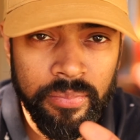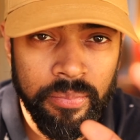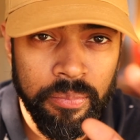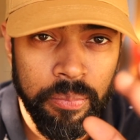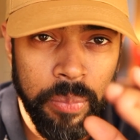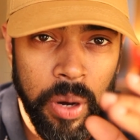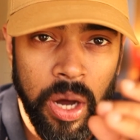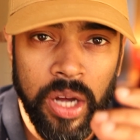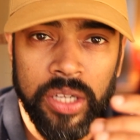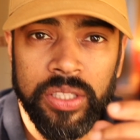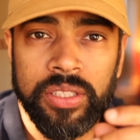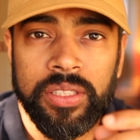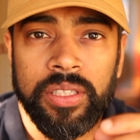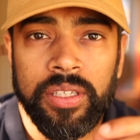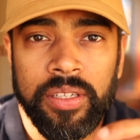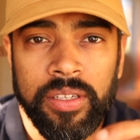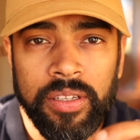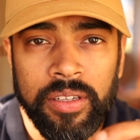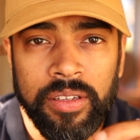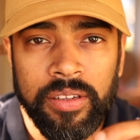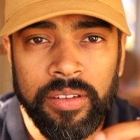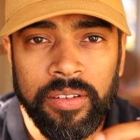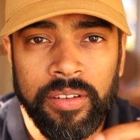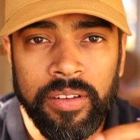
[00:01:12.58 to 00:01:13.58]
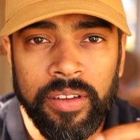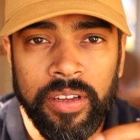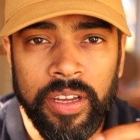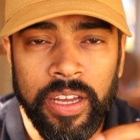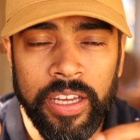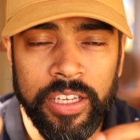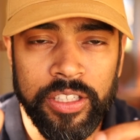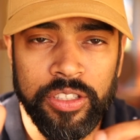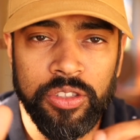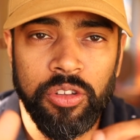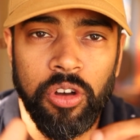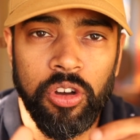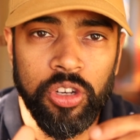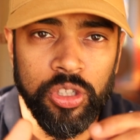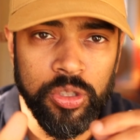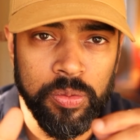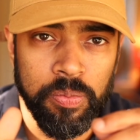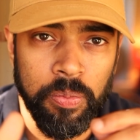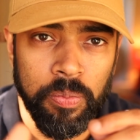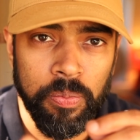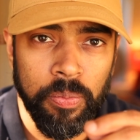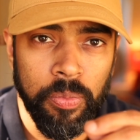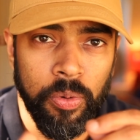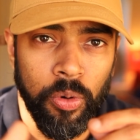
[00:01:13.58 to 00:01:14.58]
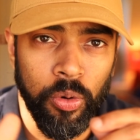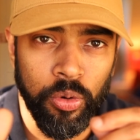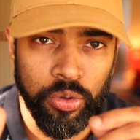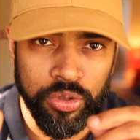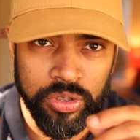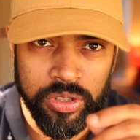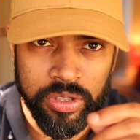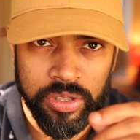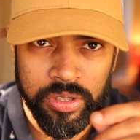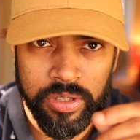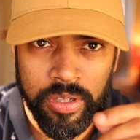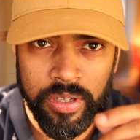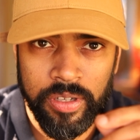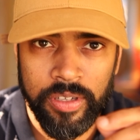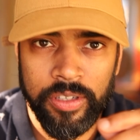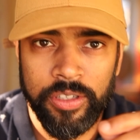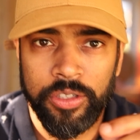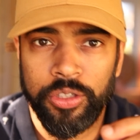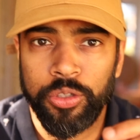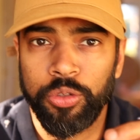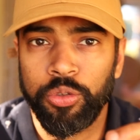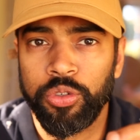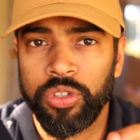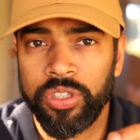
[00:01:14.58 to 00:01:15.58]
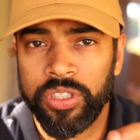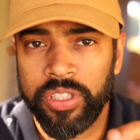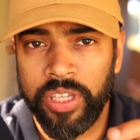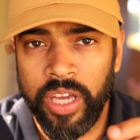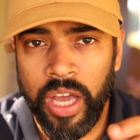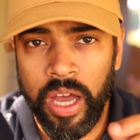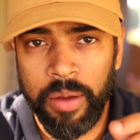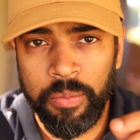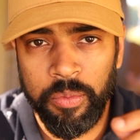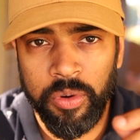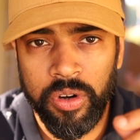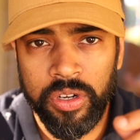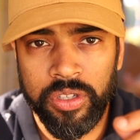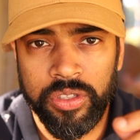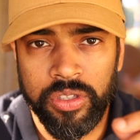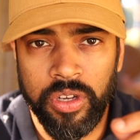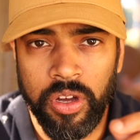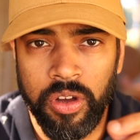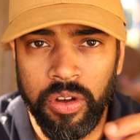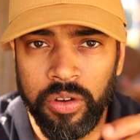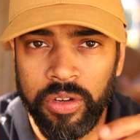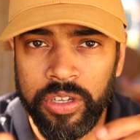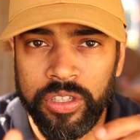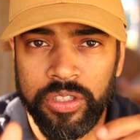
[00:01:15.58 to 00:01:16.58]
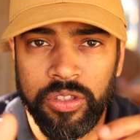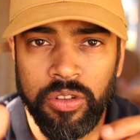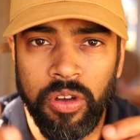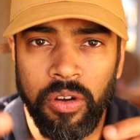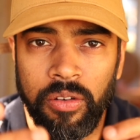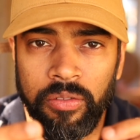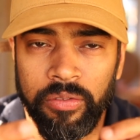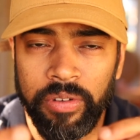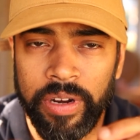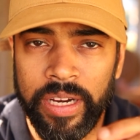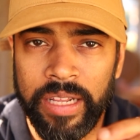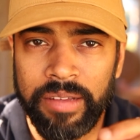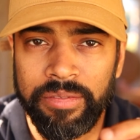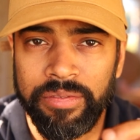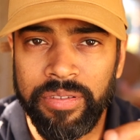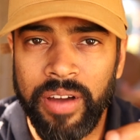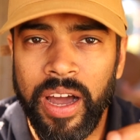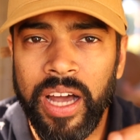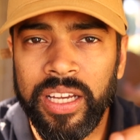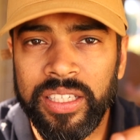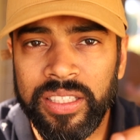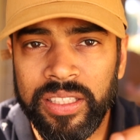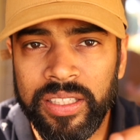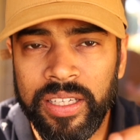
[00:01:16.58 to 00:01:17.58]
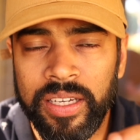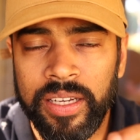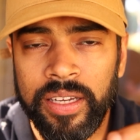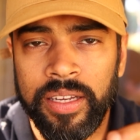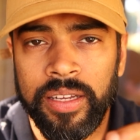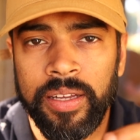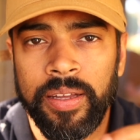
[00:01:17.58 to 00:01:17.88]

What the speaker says: But it's not a sports shooter's camera, so it's not really fast.